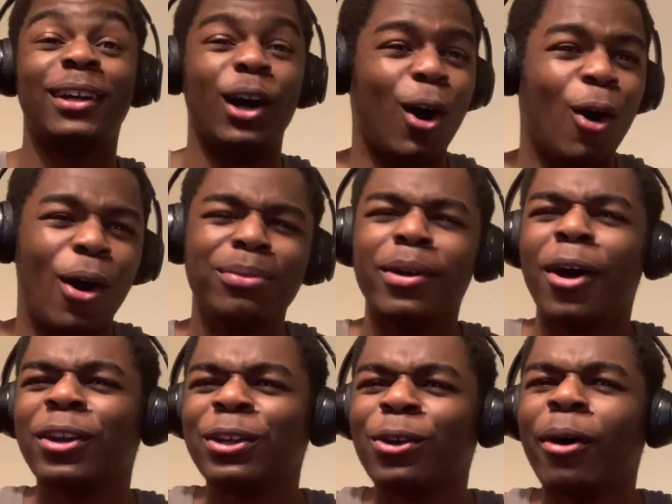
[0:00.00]
Oh, I
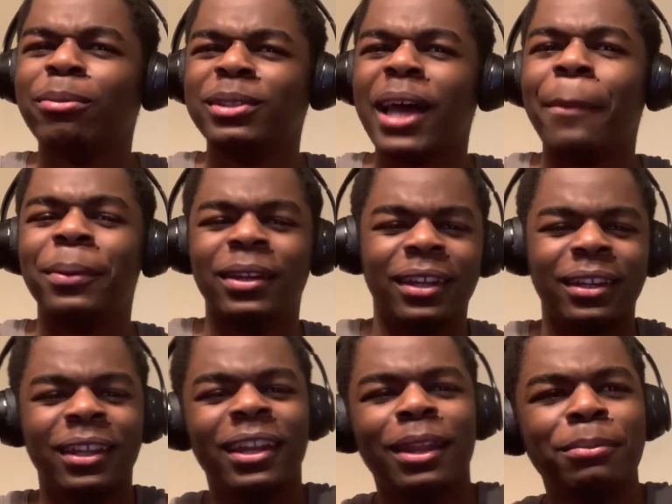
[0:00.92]
already know I'm tapping in.
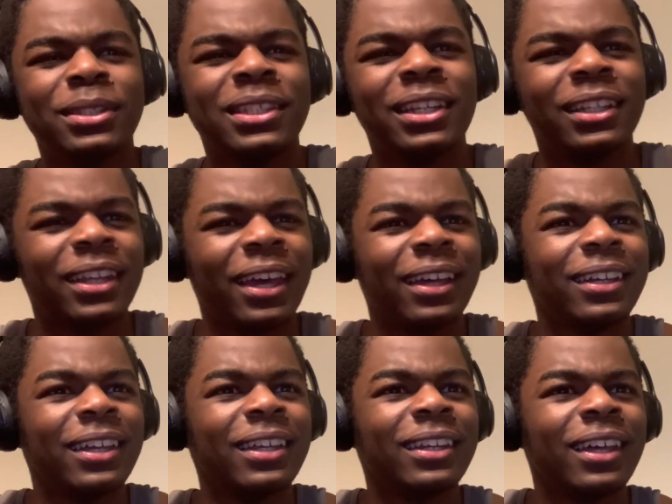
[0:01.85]
Let me see the date
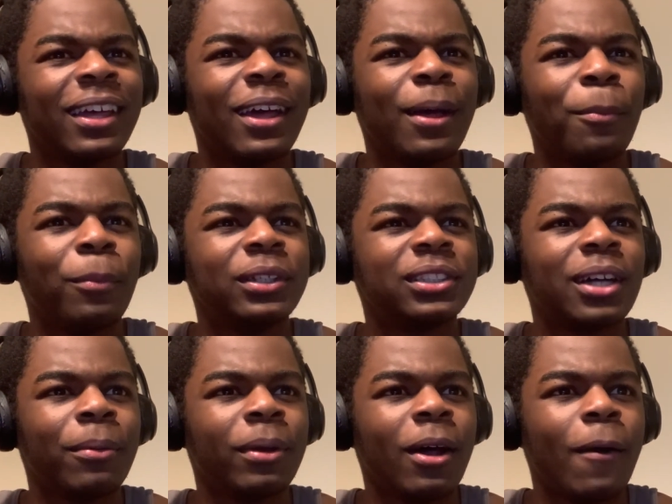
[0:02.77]
again when it's
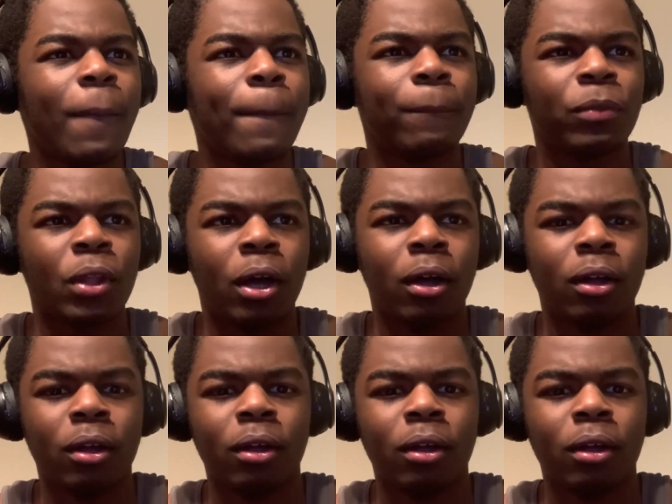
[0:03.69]
coming out. Ugh.